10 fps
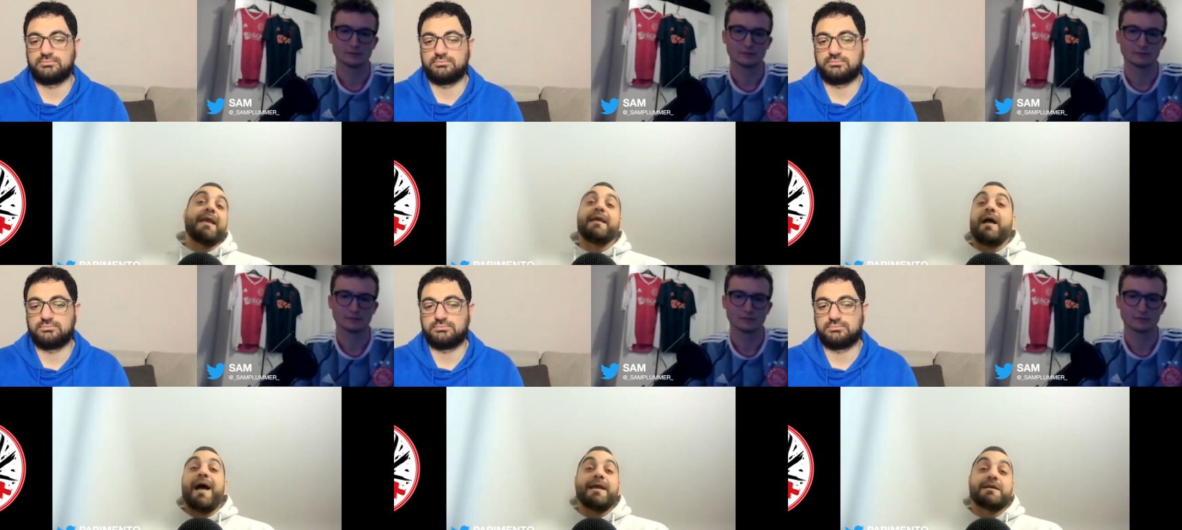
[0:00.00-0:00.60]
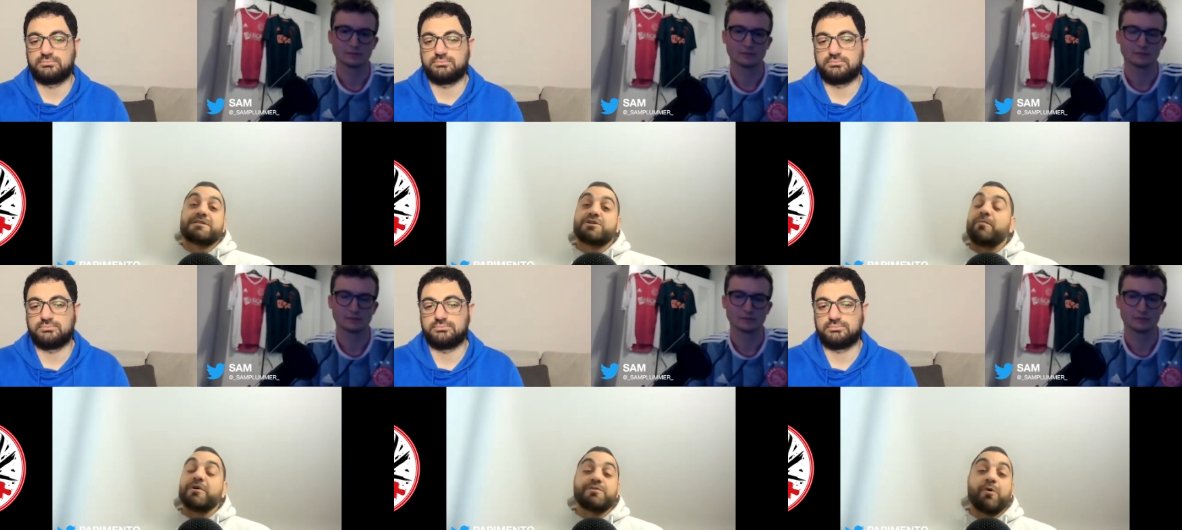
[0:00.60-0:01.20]
Speaker 1: it Ajax so
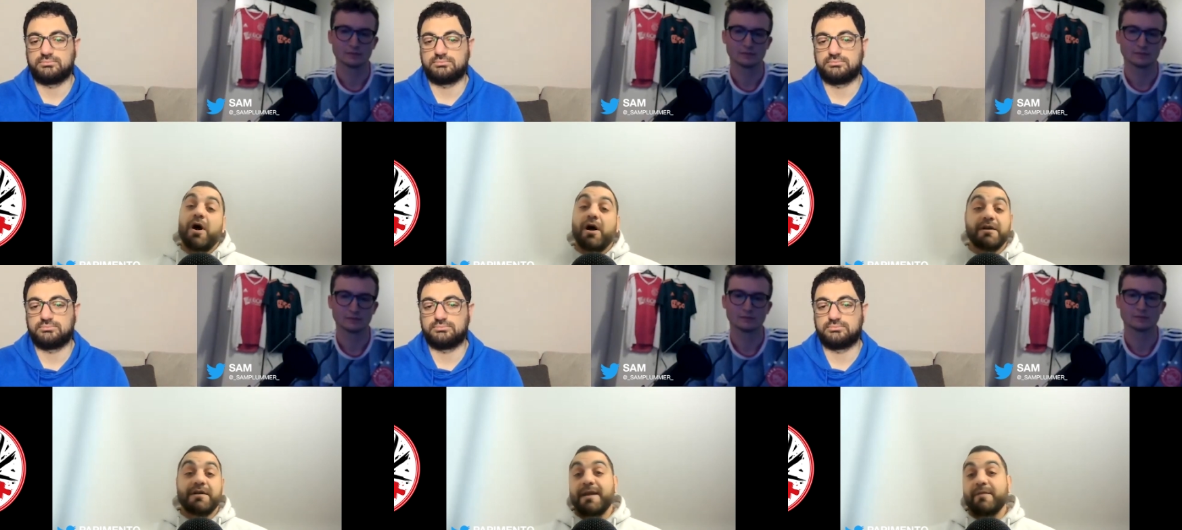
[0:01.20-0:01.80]
much more harder than